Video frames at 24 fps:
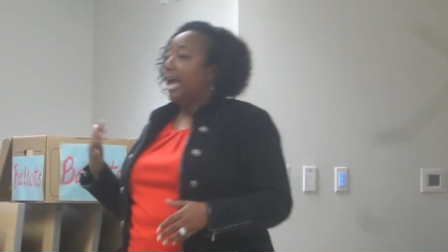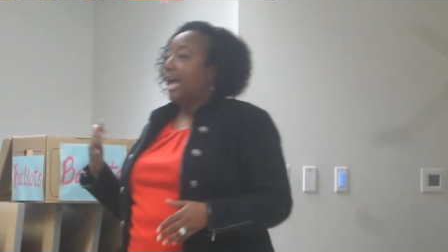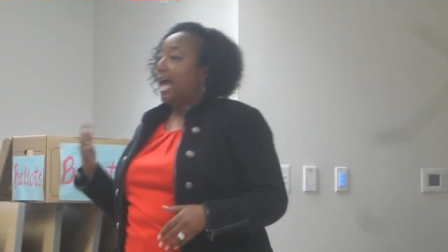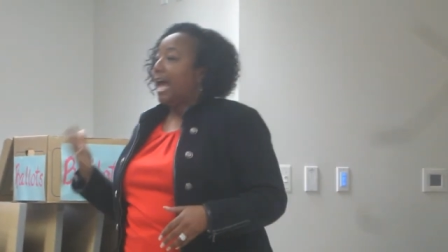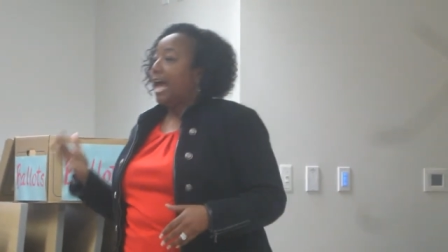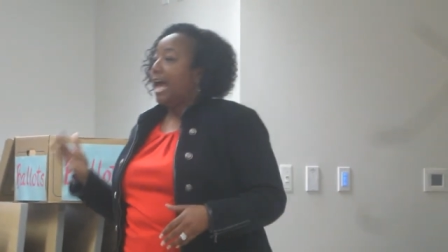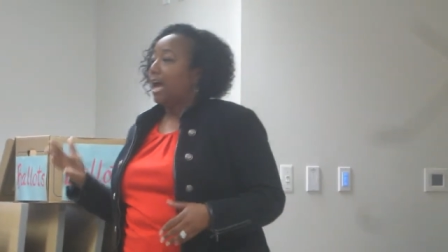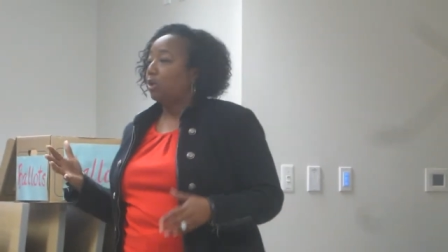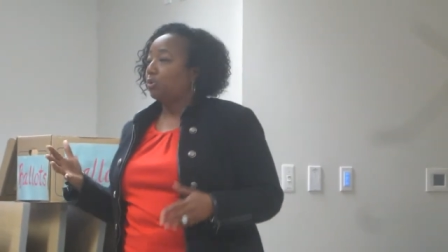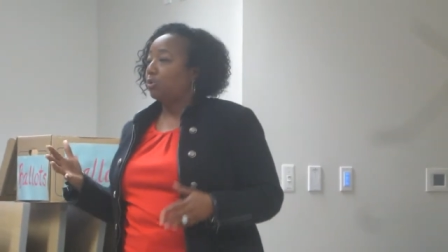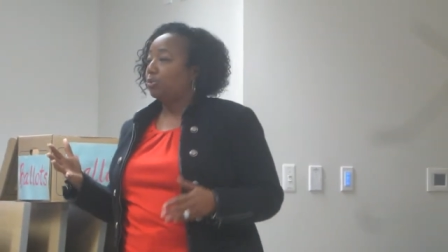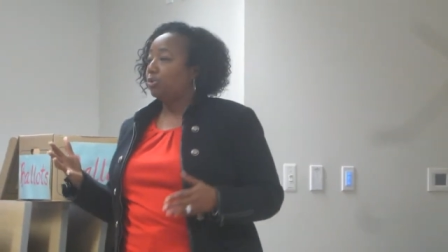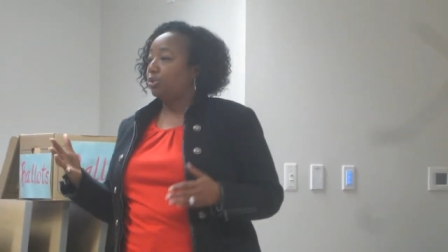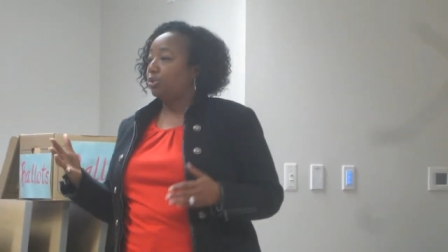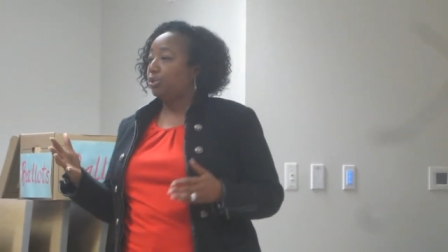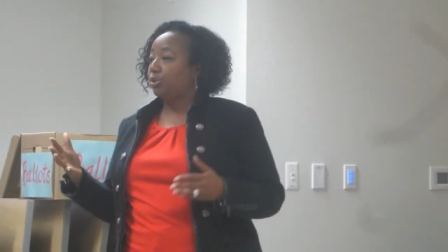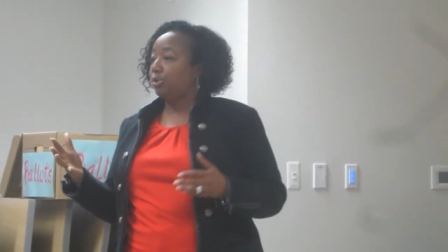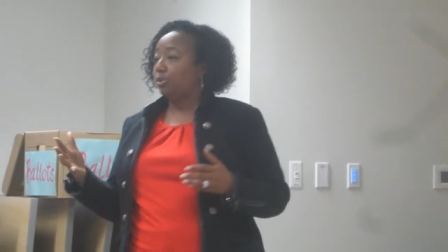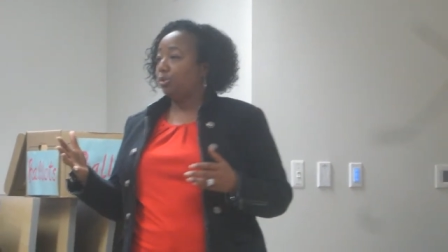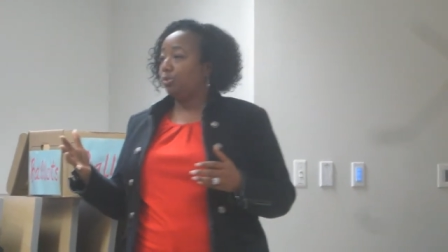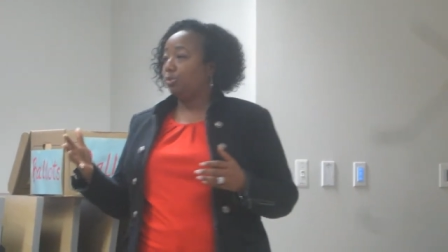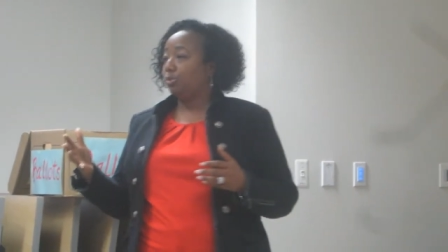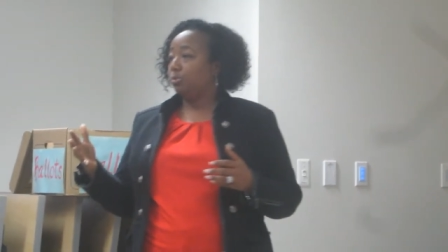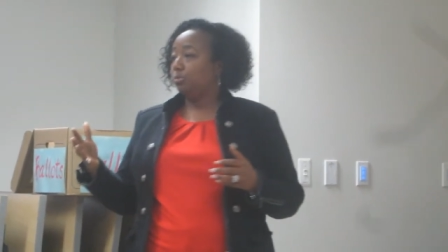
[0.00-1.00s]
how
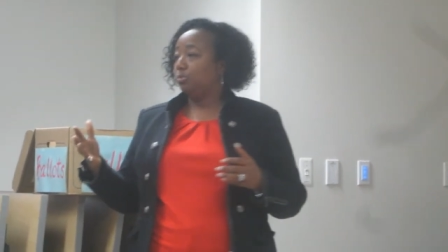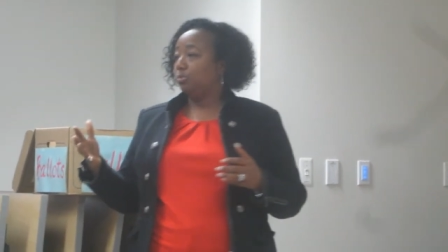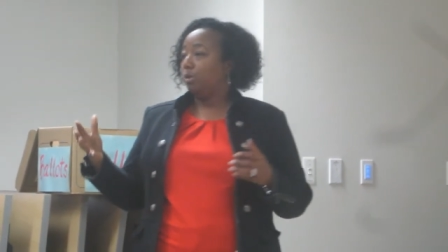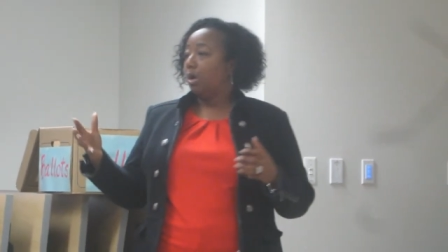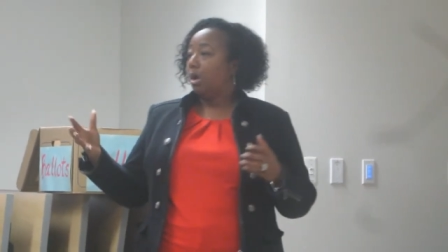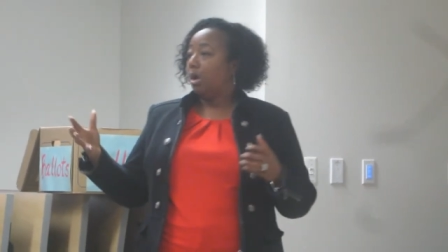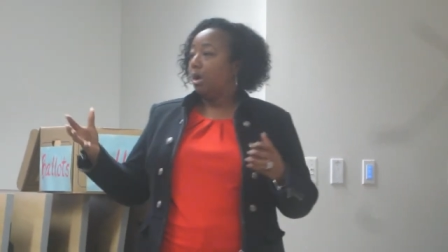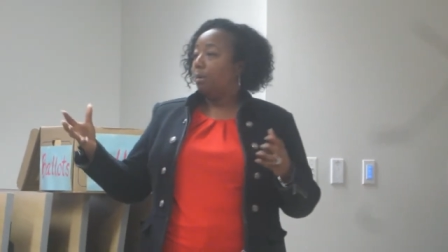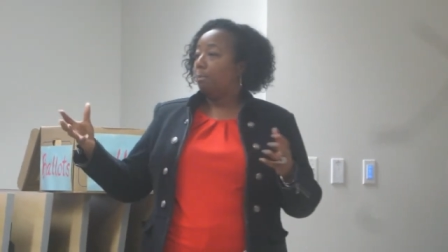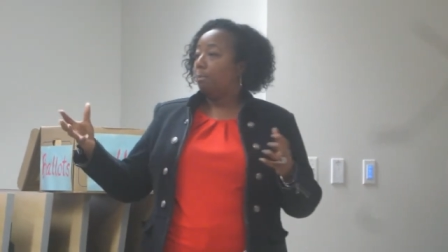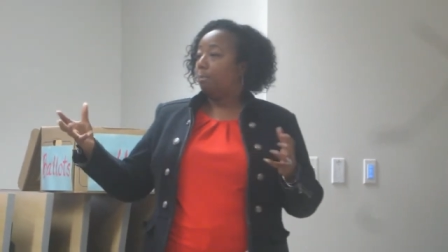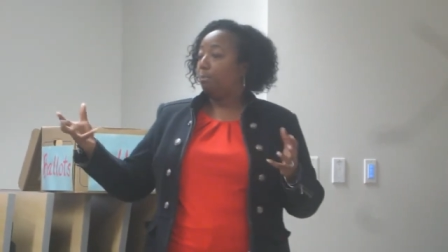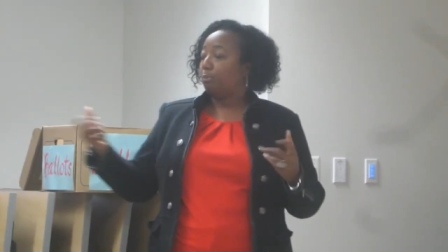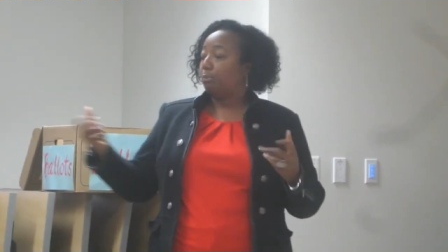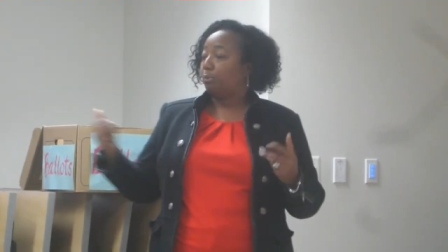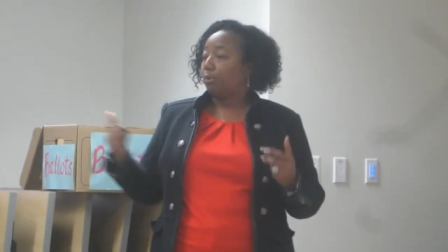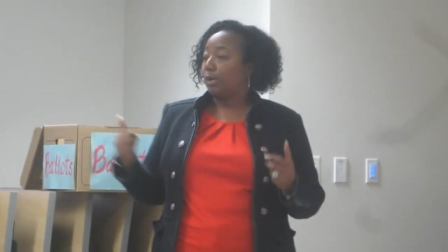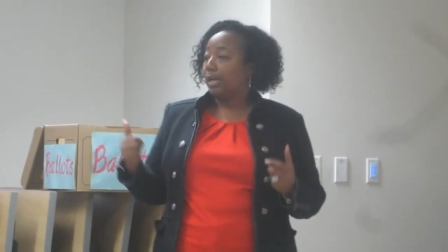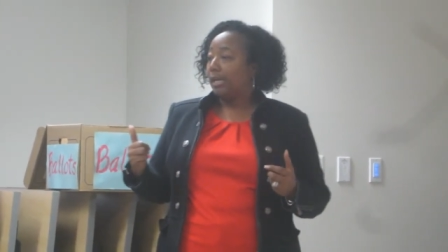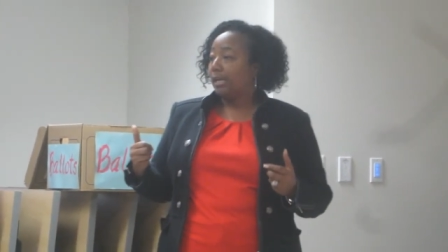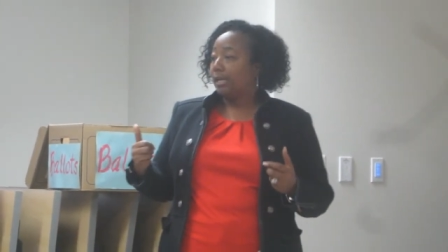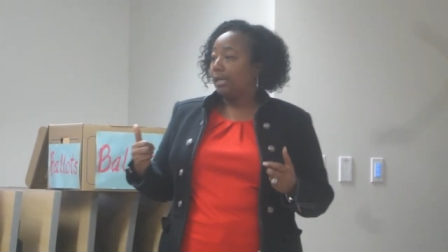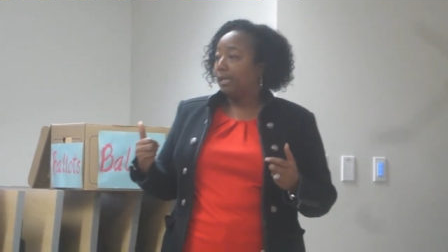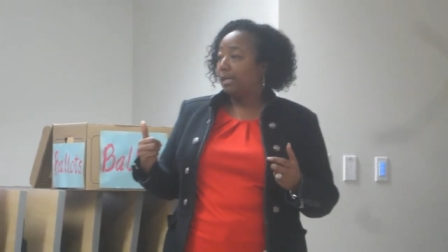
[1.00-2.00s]
to
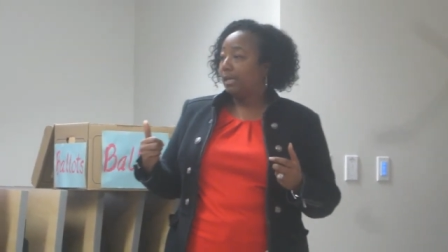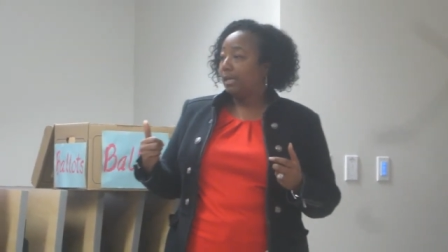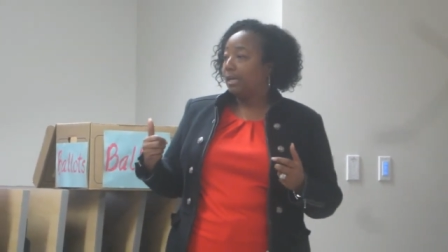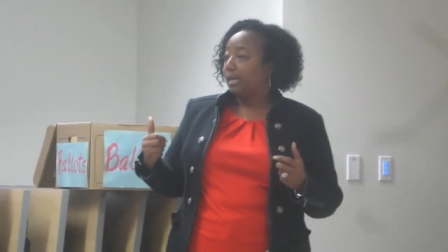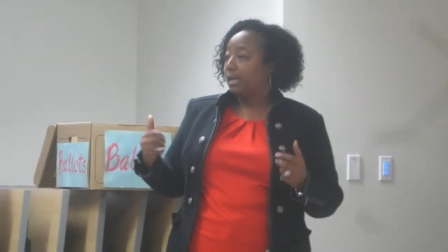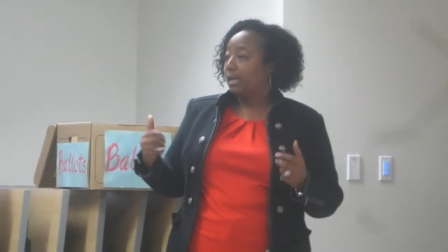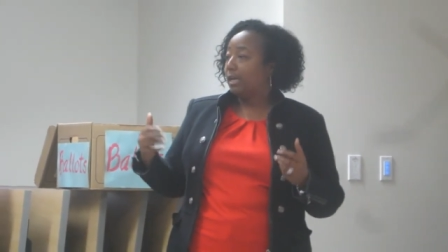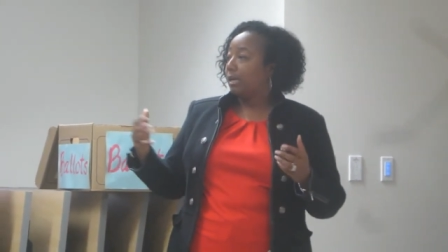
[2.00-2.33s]
bring